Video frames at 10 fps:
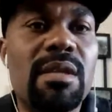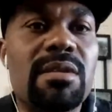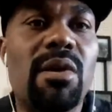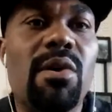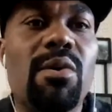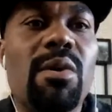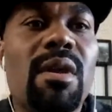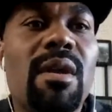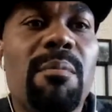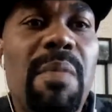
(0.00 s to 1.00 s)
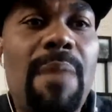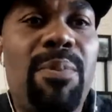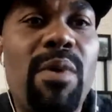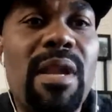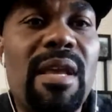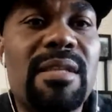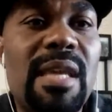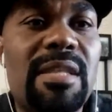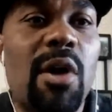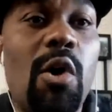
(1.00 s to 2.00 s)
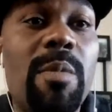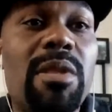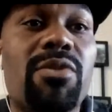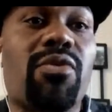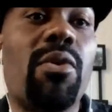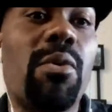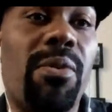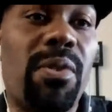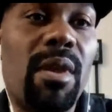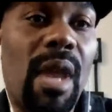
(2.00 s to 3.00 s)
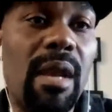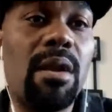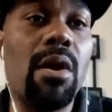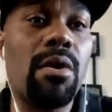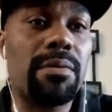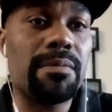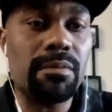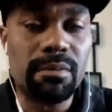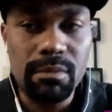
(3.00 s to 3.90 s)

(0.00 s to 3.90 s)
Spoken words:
So my point is, he told me the truth and it hurt,